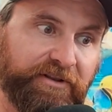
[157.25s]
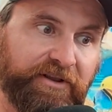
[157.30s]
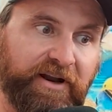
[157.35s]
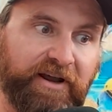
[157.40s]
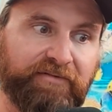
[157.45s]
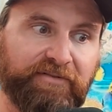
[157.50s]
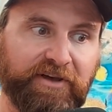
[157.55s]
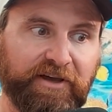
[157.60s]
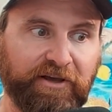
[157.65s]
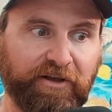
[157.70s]
Then I
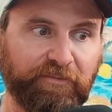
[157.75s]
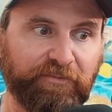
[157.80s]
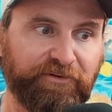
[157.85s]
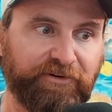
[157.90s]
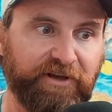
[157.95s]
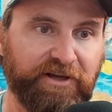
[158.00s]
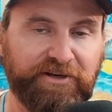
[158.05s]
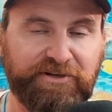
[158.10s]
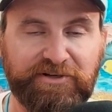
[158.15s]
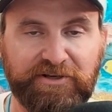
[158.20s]
have the helm
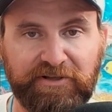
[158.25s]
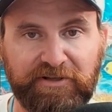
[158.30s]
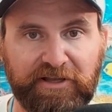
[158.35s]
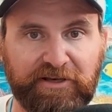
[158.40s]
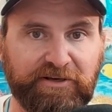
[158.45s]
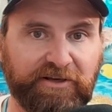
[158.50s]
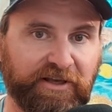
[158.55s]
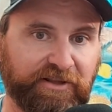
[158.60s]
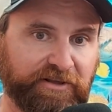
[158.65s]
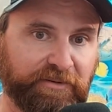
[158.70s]
station.
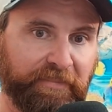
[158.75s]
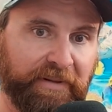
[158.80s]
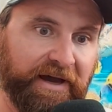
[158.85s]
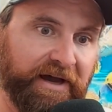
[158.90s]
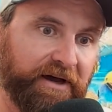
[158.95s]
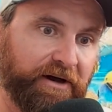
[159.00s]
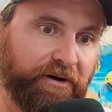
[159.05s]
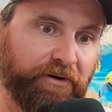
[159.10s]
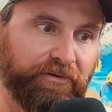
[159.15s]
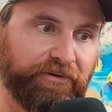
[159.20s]
Then you got the
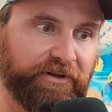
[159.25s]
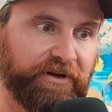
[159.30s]
bow.